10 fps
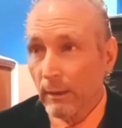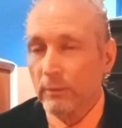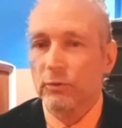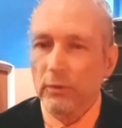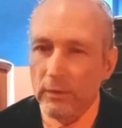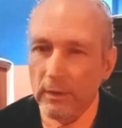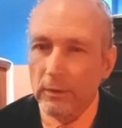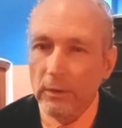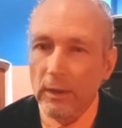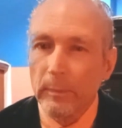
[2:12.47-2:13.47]
just a
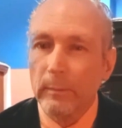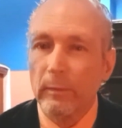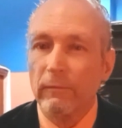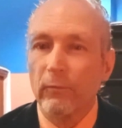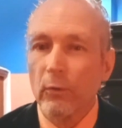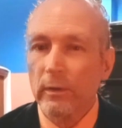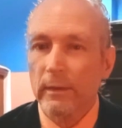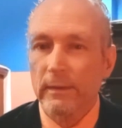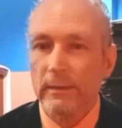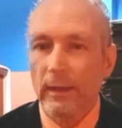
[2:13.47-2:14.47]
little bit before
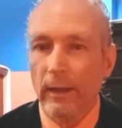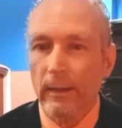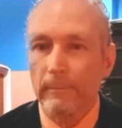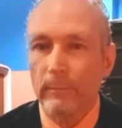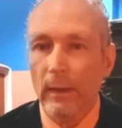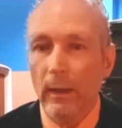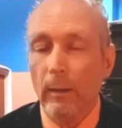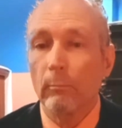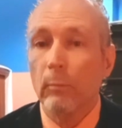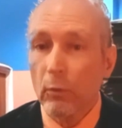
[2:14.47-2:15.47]
this time,
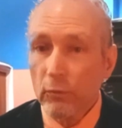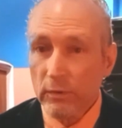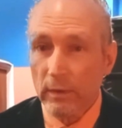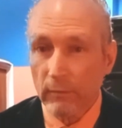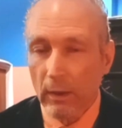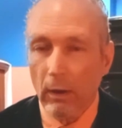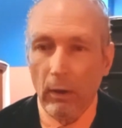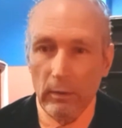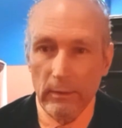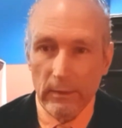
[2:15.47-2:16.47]
most of the
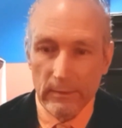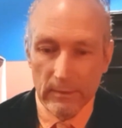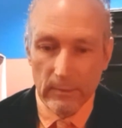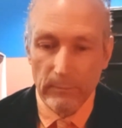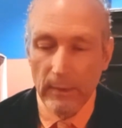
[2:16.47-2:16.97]
colonists,